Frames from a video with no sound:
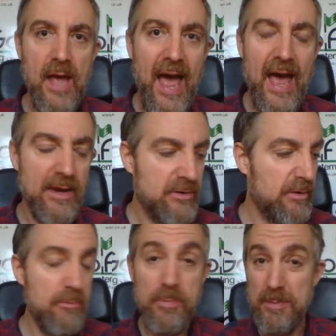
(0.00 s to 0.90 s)
and
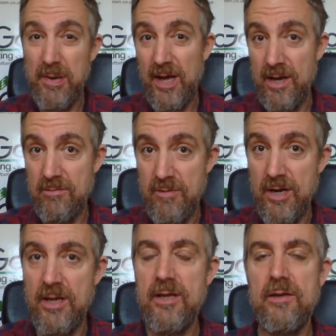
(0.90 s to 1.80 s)
it would be player,
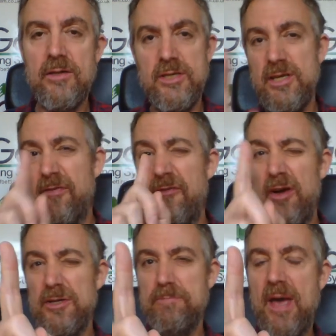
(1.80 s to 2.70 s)
really. It's your
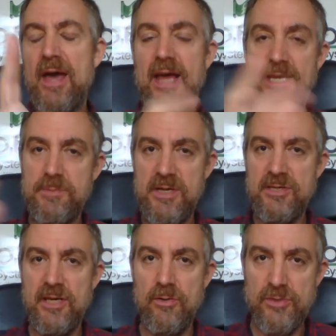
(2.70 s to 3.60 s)
first bet and it has to be a
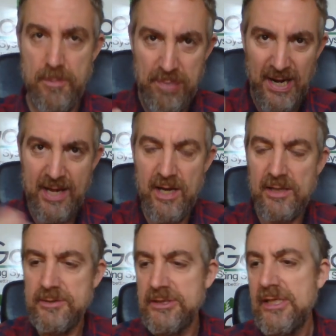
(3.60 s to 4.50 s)
single, so player.
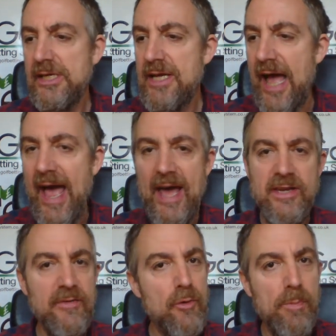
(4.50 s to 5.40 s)

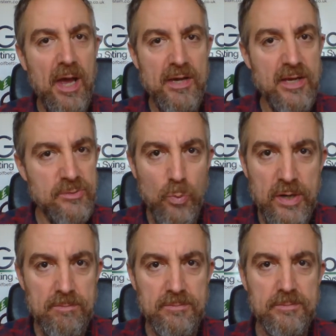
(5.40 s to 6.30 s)
And if your player doesn't
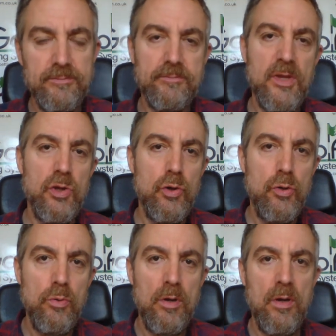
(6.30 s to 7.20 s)
win,
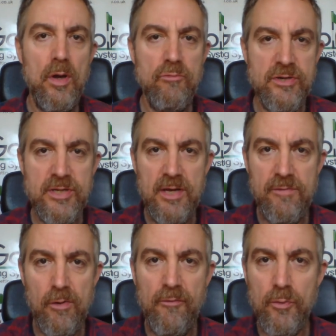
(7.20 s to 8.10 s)
you receive
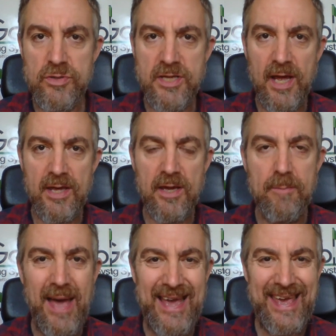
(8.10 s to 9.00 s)
your full stake
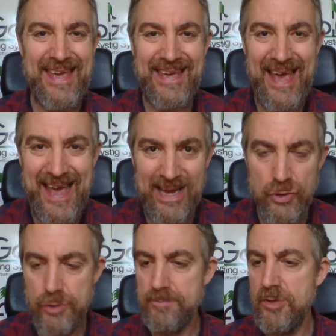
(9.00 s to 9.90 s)
back in
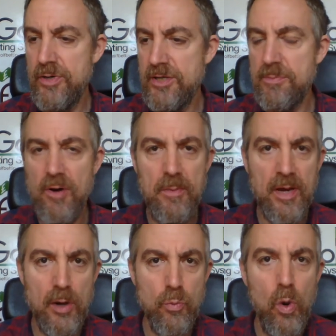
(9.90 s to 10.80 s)
cash. You need the promo
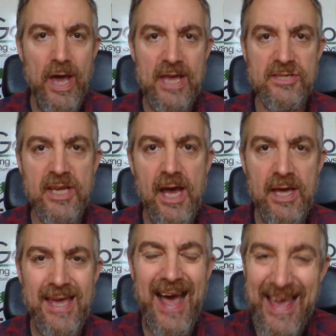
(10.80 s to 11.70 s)
code Y S
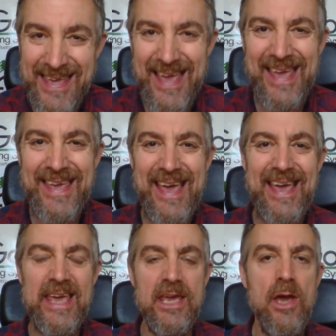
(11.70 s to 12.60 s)
K A E
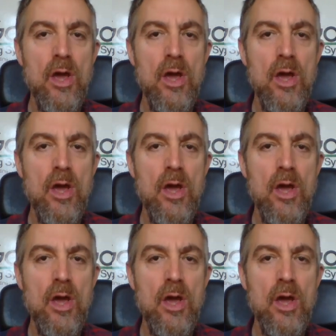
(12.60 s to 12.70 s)
E